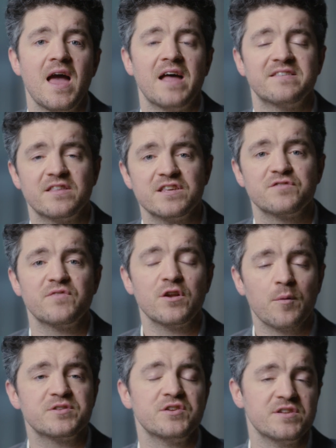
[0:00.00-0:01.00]
And so there's a real
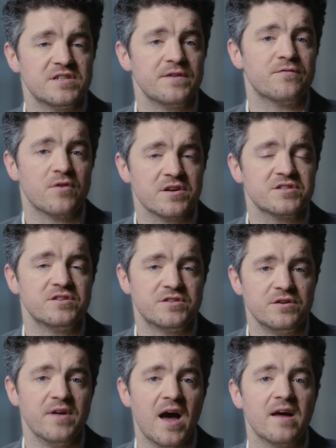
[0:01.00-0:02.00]
opportunity for us to
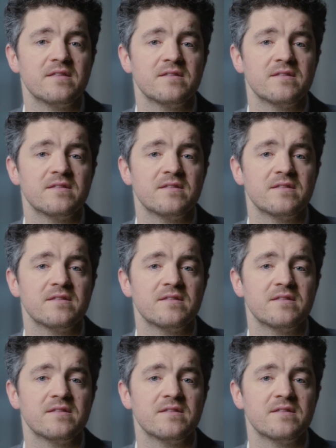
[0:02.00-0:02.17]
do that.